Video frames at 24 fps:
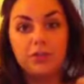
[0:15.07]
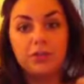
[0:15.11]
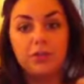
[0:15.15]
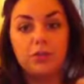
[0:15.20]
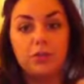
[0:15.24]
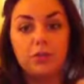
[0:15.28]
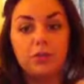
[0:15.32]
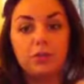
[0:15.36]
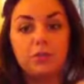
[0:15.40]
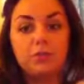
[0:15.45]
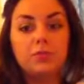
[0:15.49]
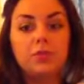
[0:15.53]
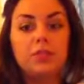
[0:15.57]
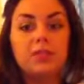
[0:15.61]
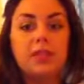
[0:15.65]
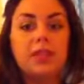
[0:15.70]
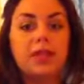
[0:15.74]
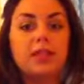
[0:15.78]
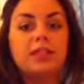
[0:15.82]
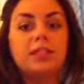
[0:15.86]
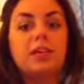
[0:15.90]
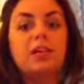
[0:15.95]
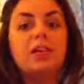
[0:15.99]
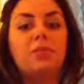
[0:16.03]
of Bloom's
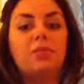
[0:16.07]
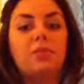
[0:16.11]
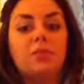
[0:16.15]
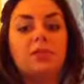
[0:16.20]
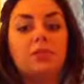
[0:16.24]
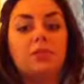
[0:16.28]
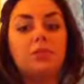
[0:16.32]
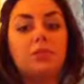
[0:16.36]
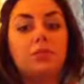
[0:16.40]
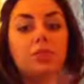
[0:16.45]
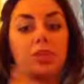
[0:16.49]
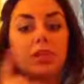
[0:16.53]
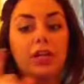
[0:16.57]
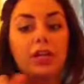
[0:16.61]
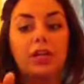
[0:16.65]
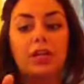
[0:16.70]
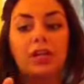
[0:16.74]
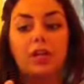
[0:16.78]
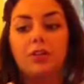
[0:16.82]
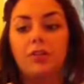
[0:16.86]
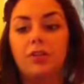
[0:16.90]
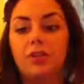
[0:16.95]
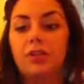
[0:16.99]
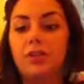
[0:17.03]
taxonomy, which I
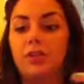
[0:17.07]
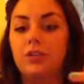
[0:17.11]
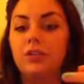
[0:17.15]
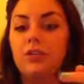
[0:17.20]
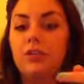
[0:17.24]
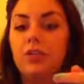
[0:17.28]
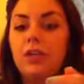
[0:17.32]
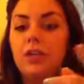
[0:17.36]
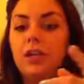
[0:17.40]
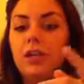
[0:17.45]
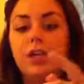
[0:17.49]
never knew,